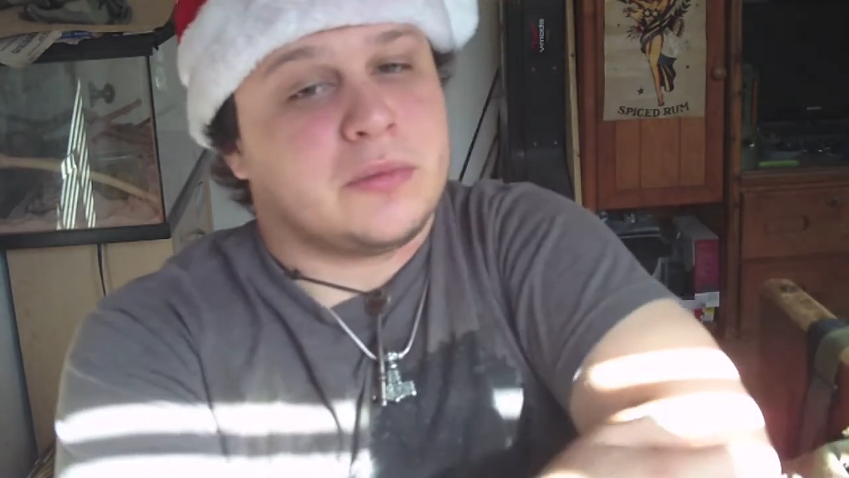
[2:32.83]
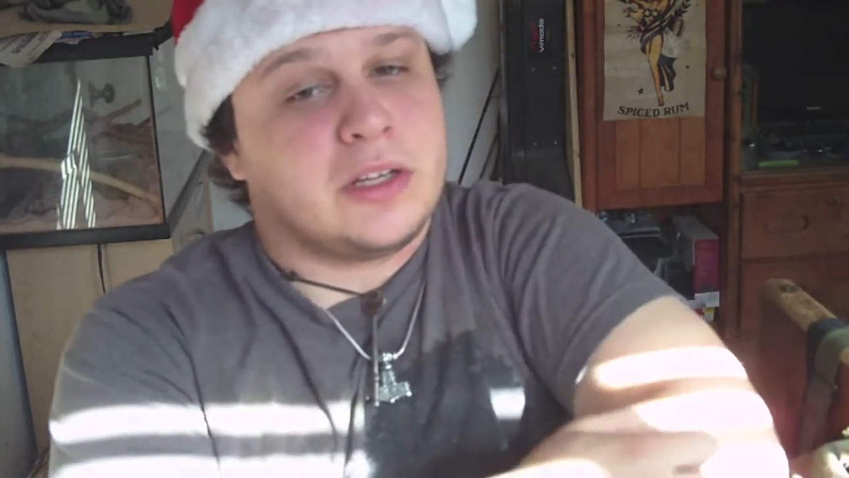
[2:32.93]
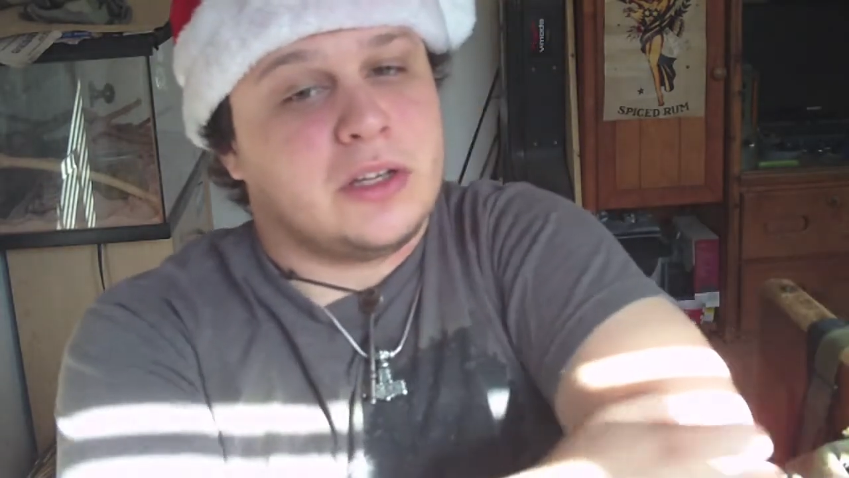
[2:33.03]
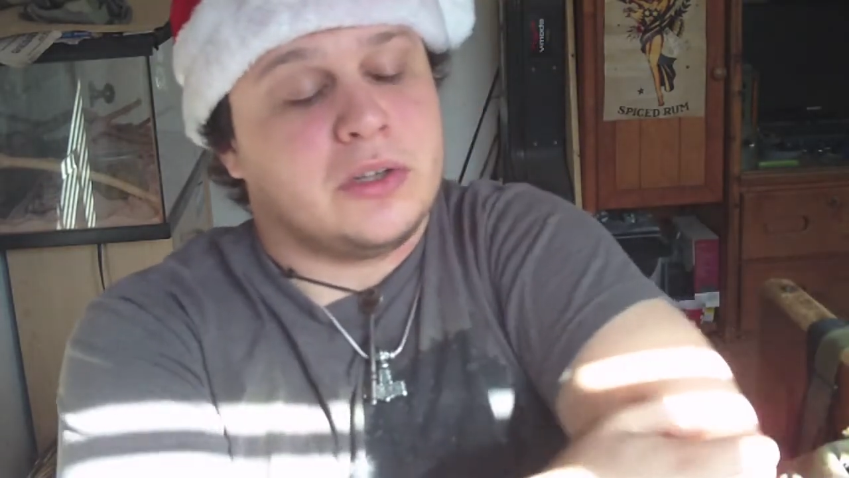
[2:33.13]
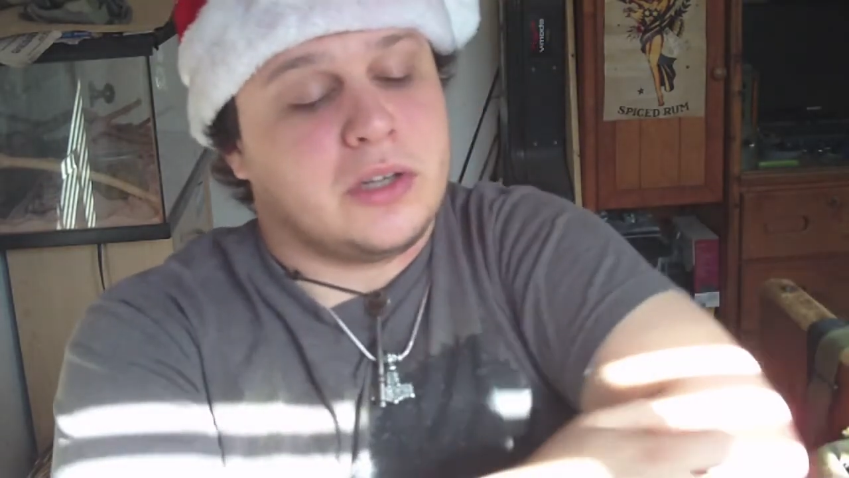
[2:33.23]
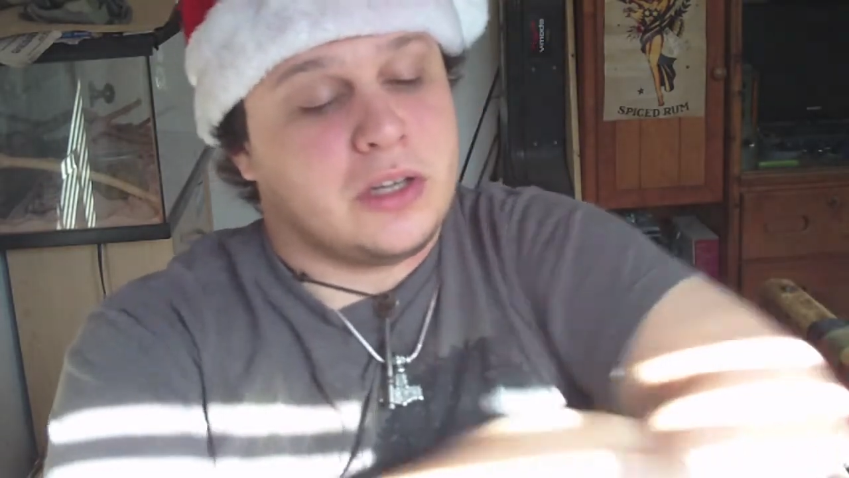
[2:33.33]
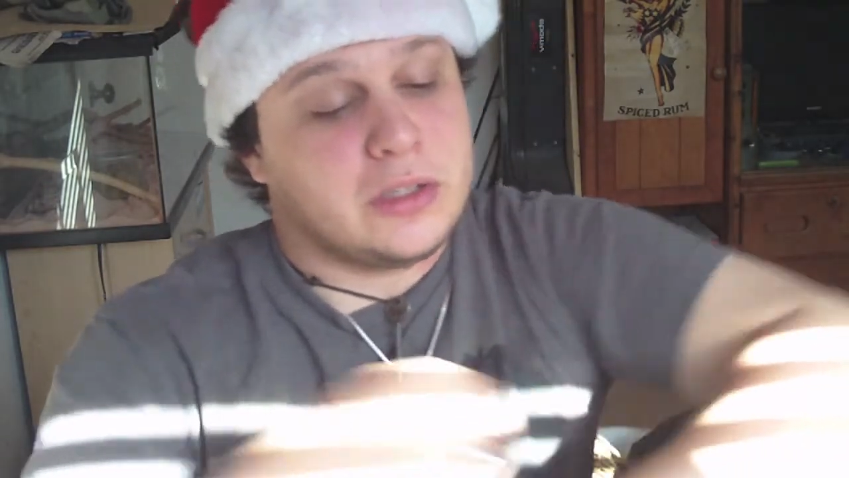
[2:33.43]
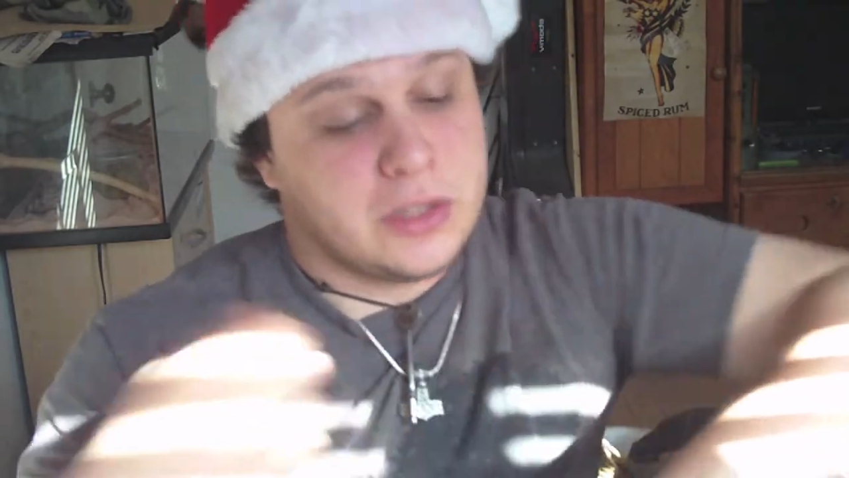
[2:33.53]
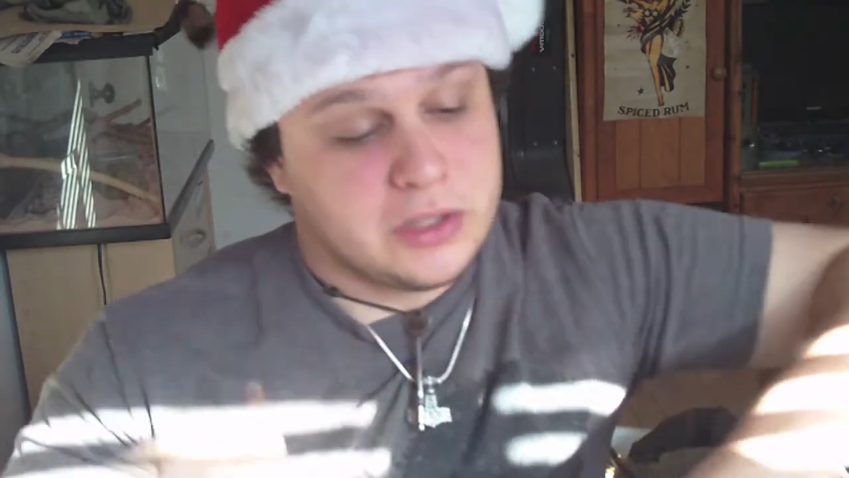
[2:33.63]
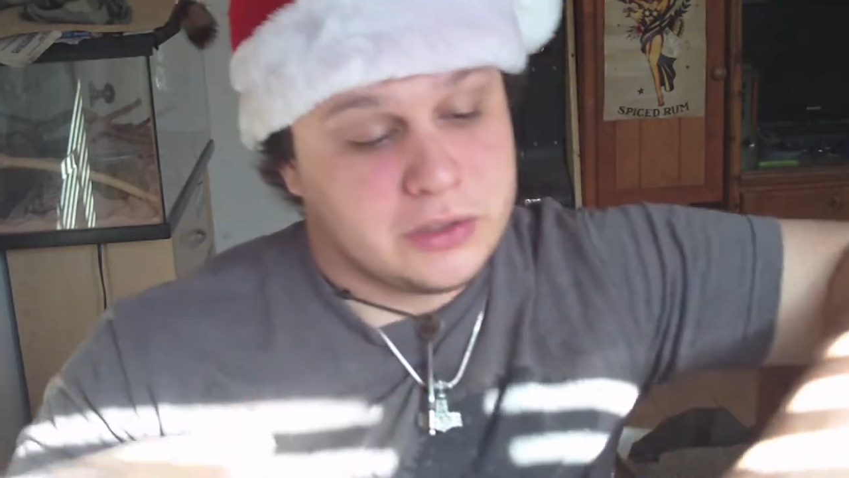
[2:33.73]

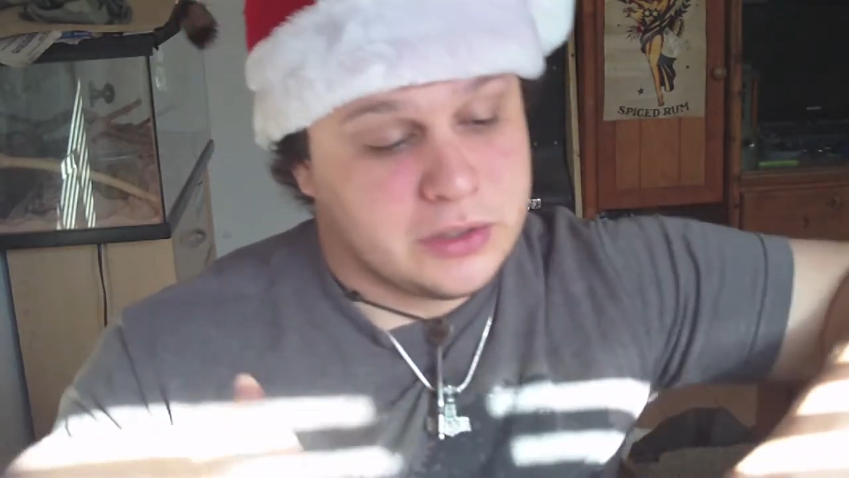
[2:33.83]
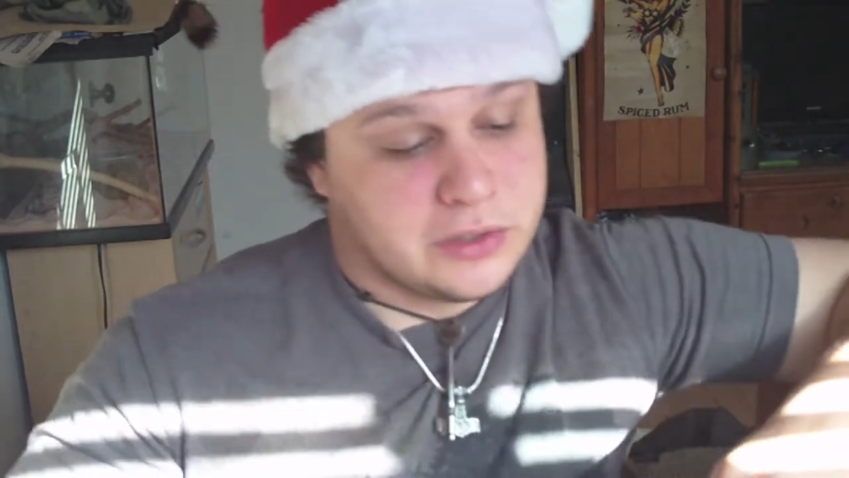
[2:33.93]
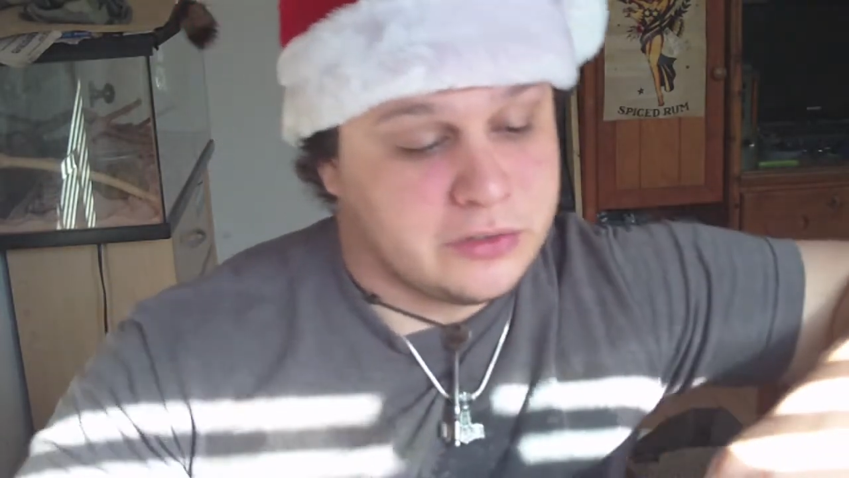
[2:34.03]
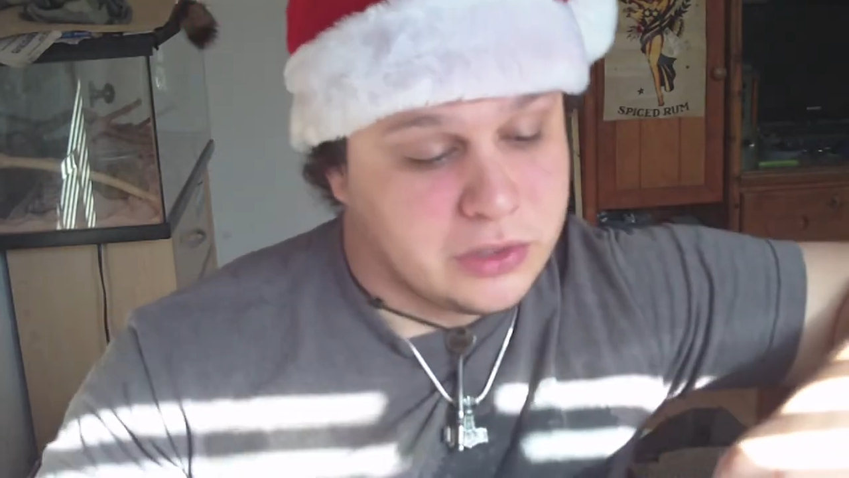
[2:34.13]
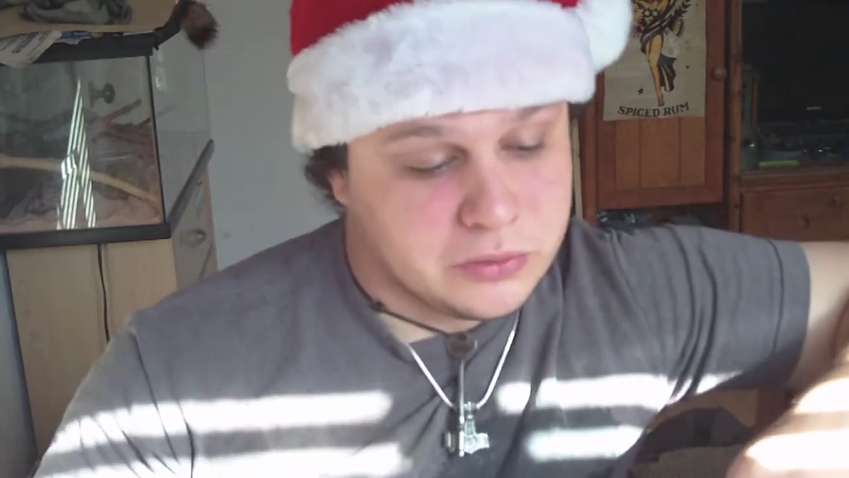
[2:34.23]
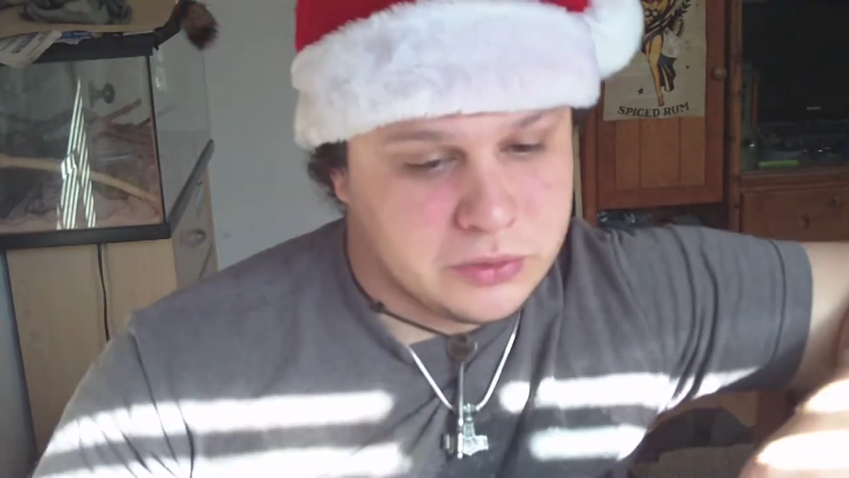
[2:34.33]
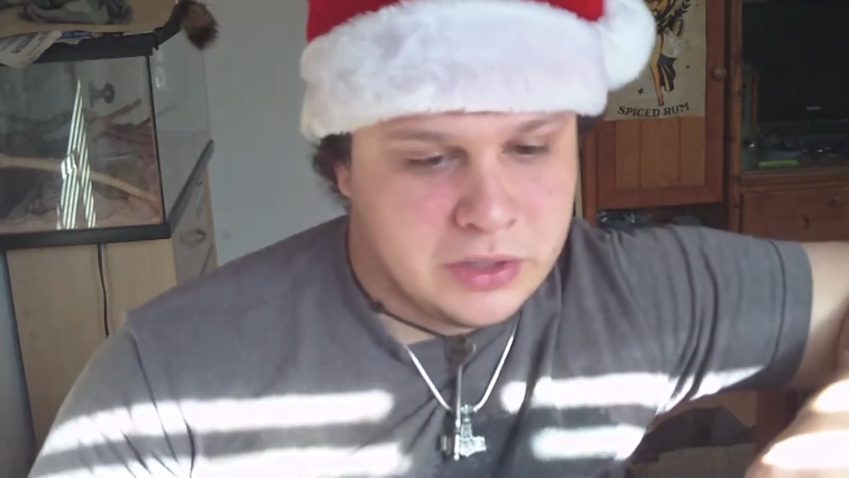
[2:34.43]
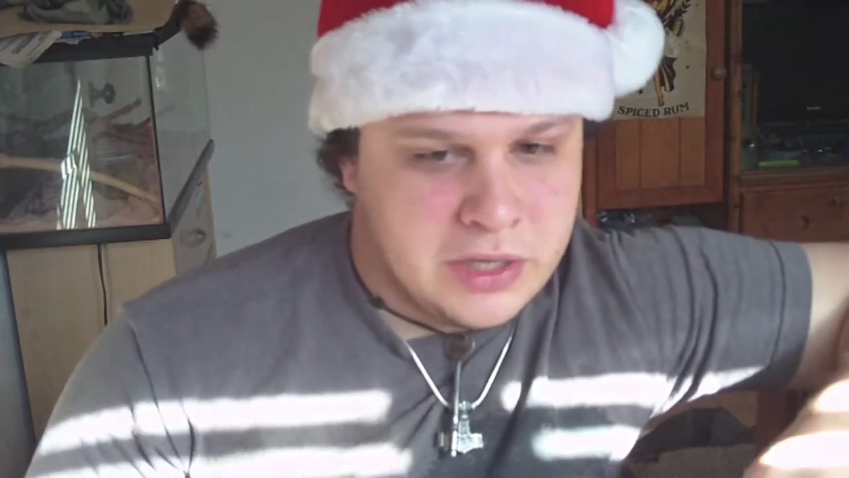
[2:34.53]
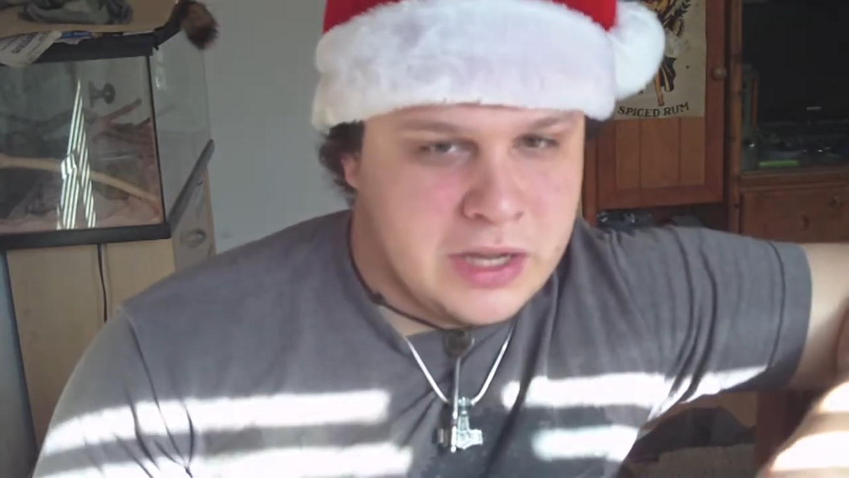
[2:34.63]
on its own.